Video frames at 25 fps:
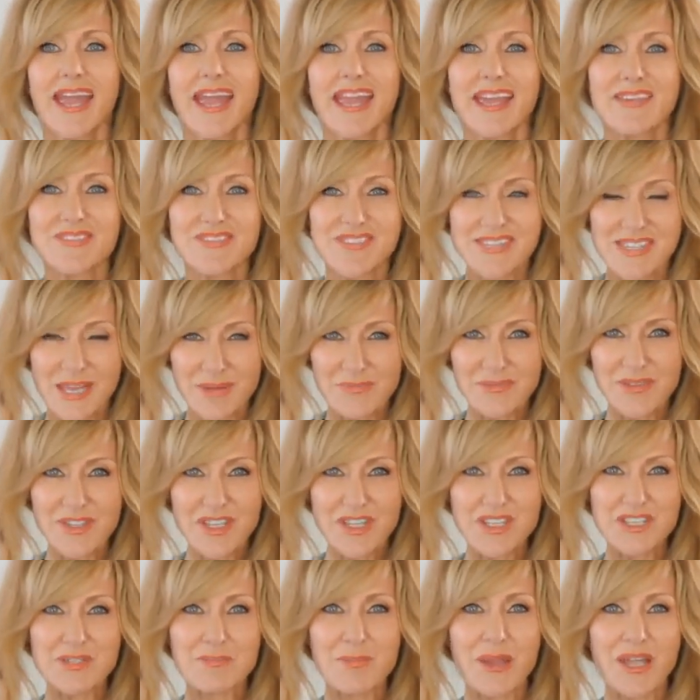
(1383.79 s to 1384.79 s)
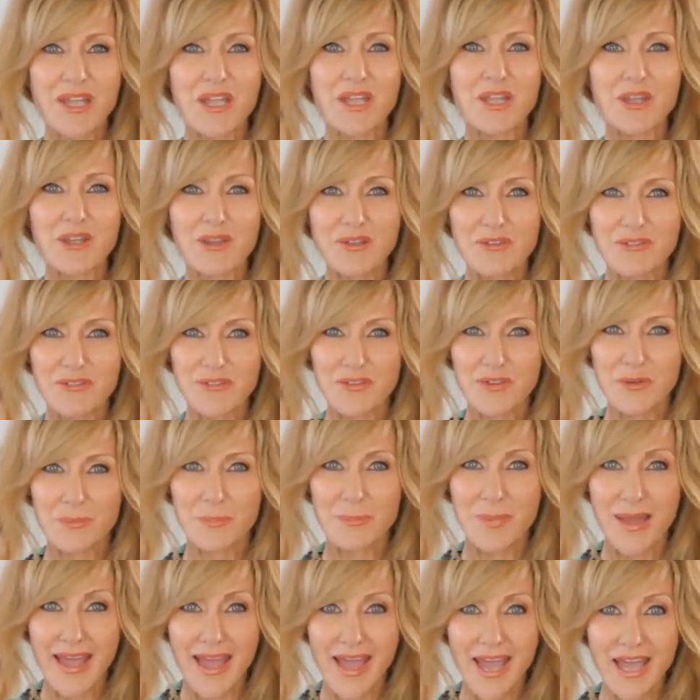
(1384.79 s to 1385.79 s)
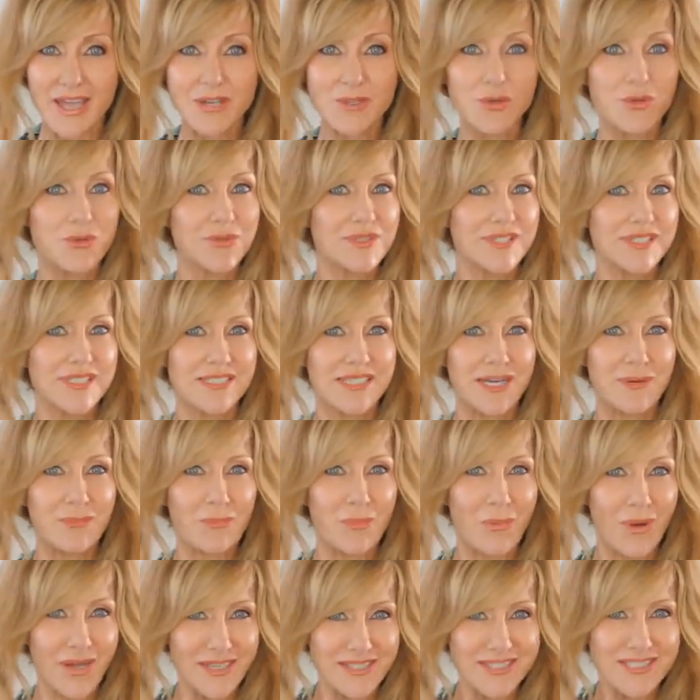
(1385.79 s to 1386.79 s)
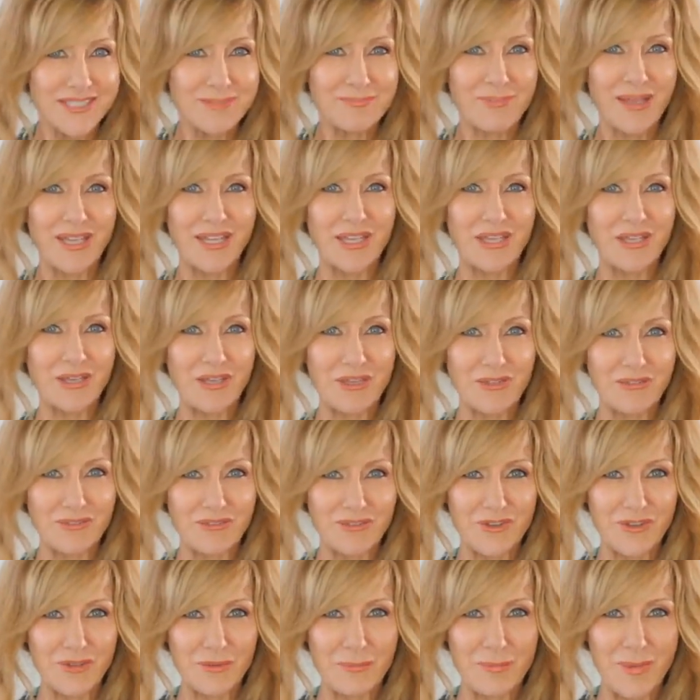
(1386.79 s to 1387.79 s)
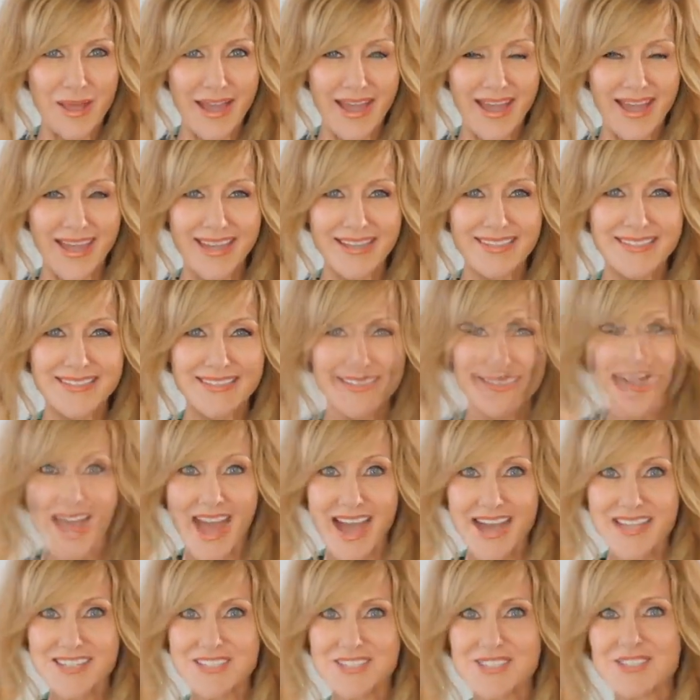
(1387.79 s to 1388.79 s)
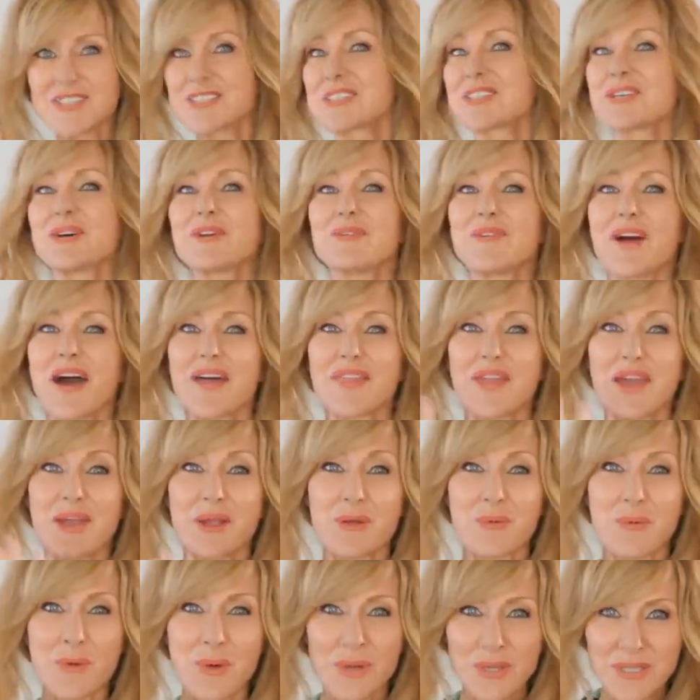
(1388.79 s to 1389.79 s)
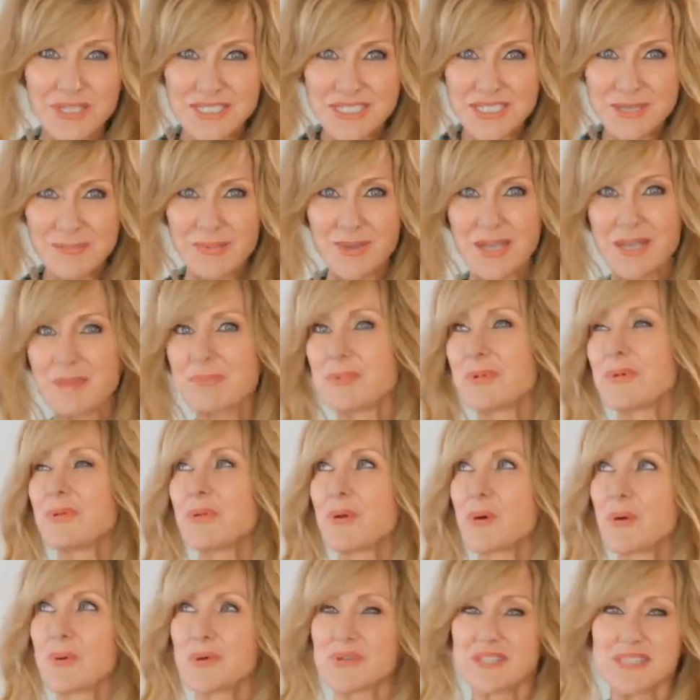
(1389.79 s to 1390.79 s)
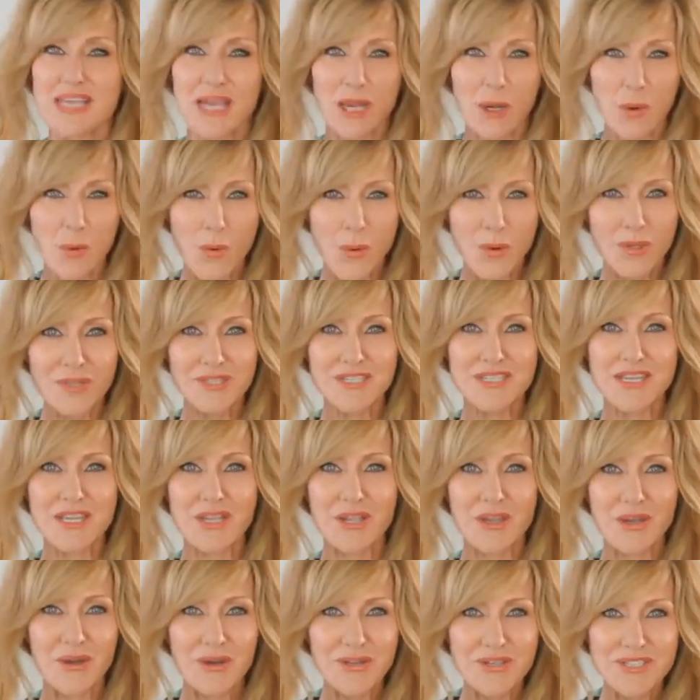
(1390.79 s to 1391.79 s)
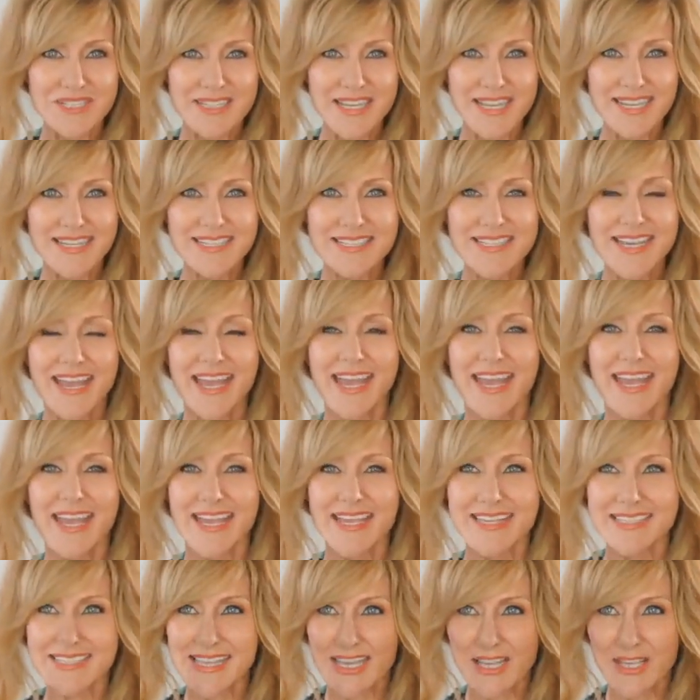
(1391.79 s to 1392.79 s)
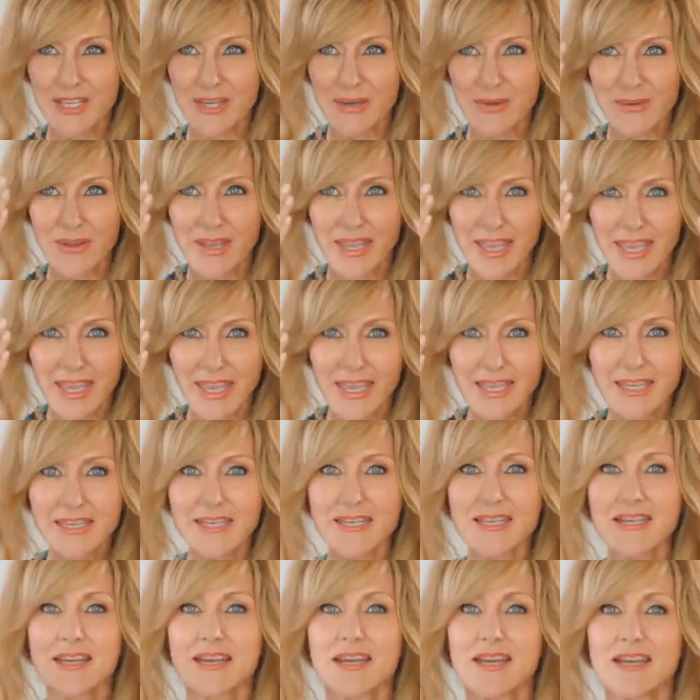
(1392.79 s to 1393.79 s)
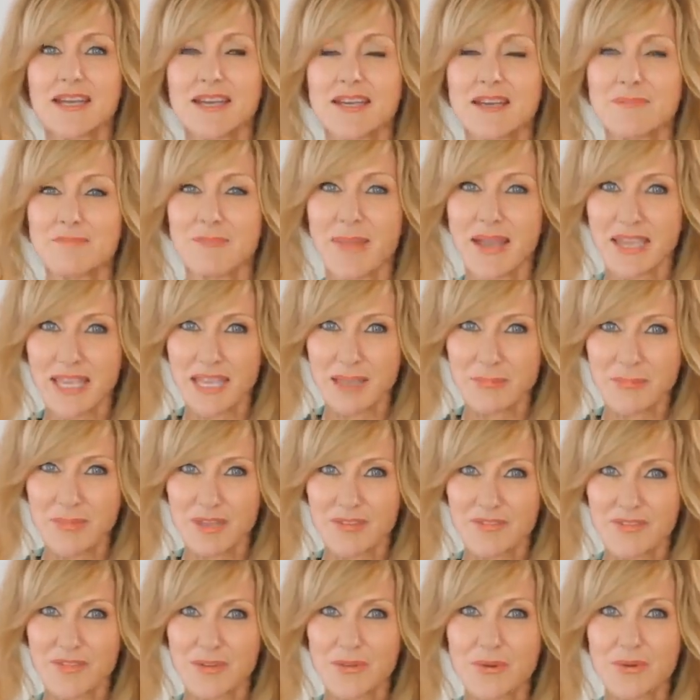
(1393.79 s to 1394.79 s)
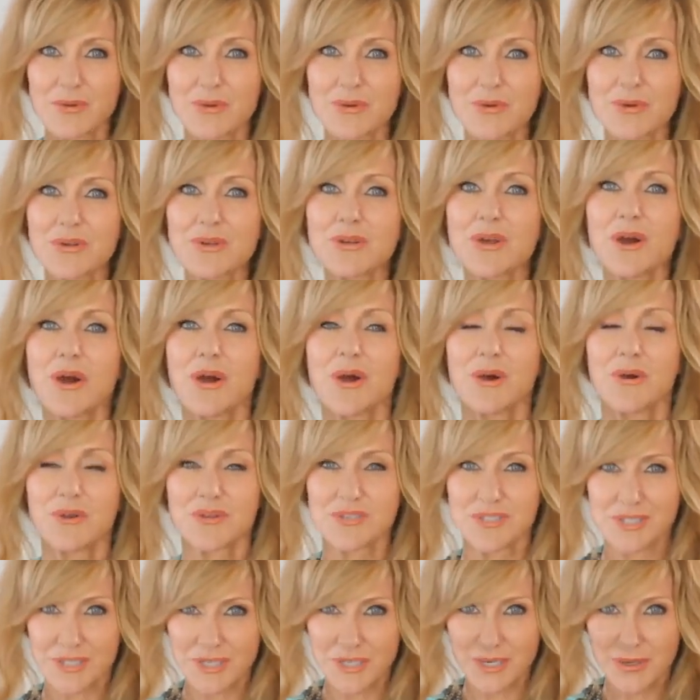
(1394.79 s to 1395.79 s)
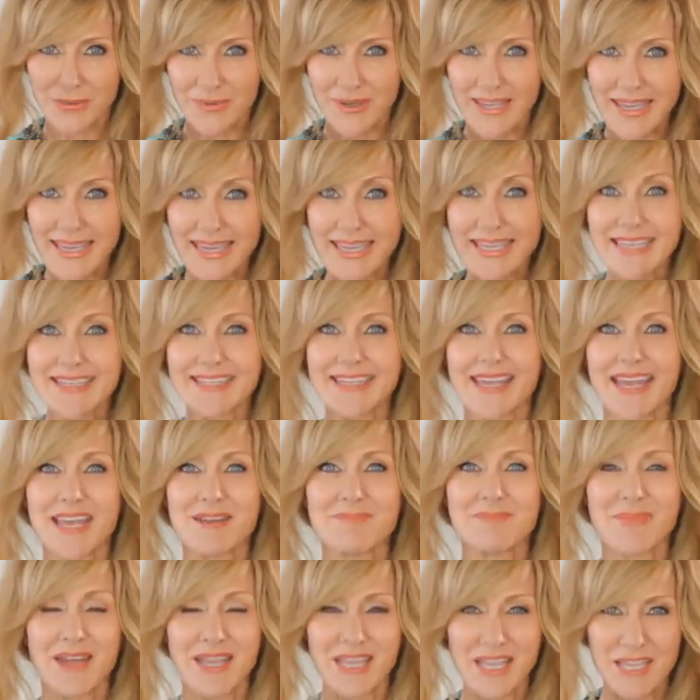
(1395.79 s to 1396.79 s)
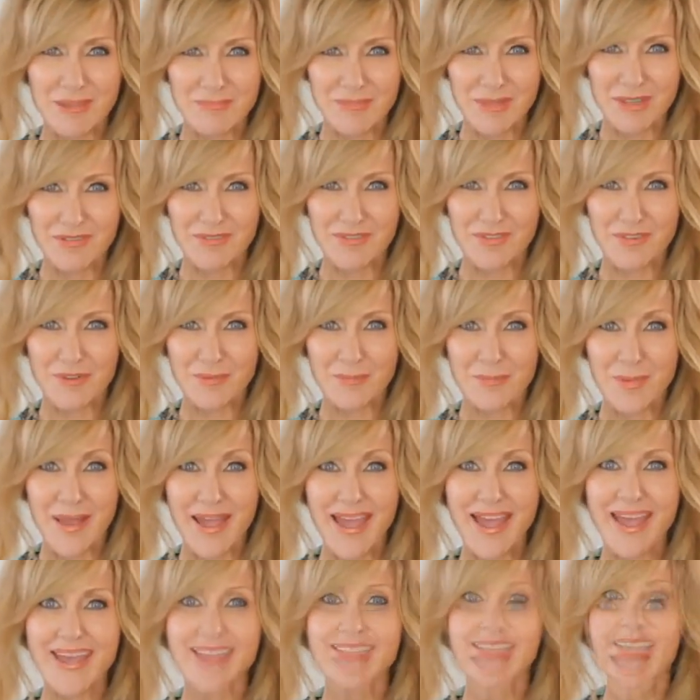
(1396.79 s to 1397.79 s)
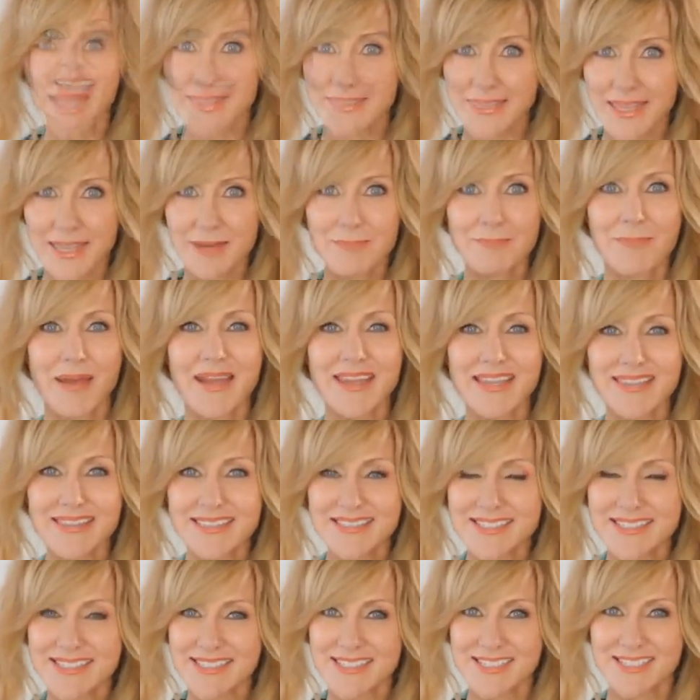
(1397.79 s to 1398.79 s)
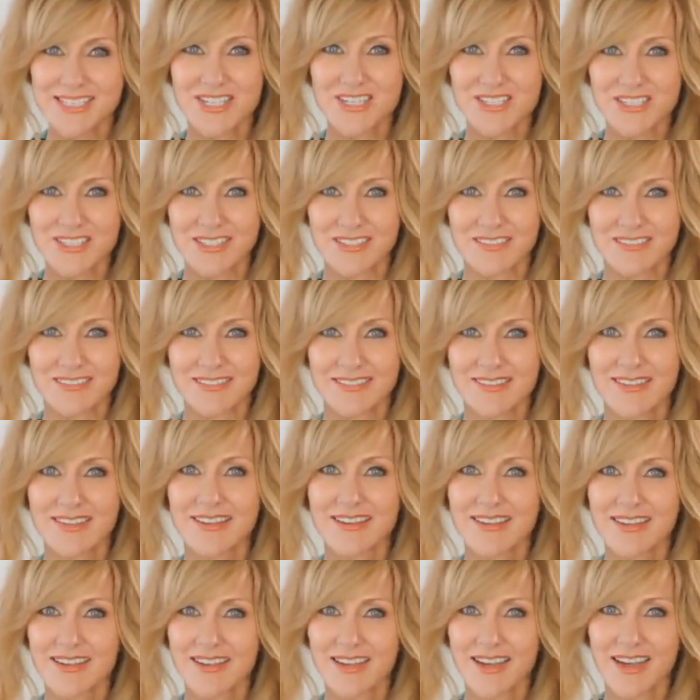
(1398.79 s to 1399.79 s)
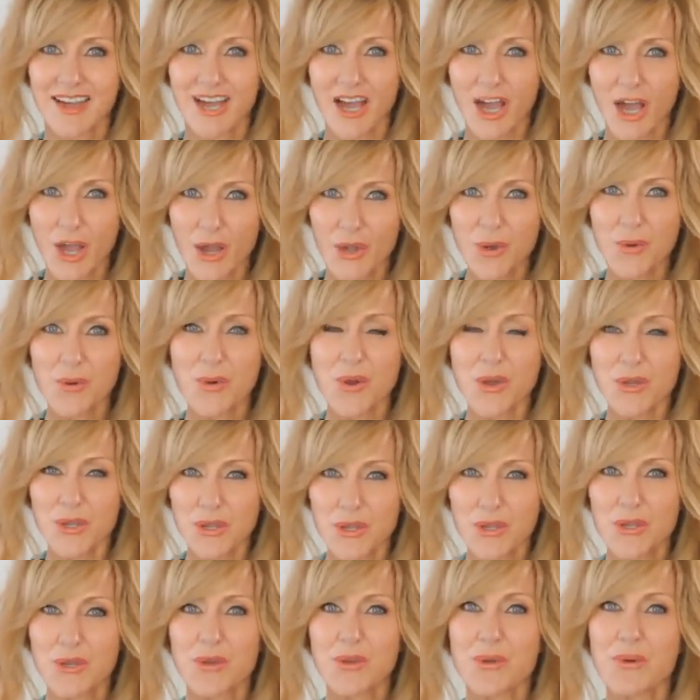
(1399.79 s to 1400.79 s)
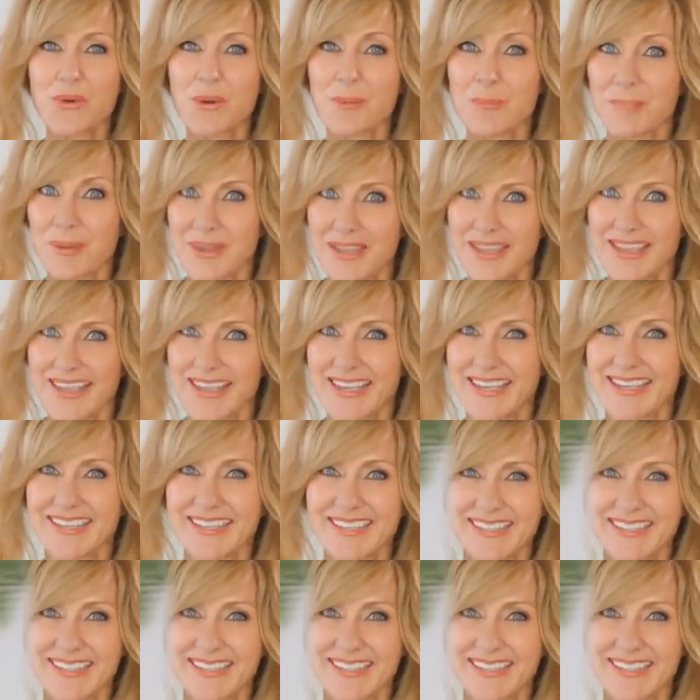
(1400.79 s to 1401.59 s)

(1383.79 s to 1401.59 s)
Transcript: If something's making you feel bad or someone's making you feel bad, ask yourself, are they quality people or is that quality content? Is that going in, making me feel good, or is it going in and making me feel bad? And then make the decision. OQP.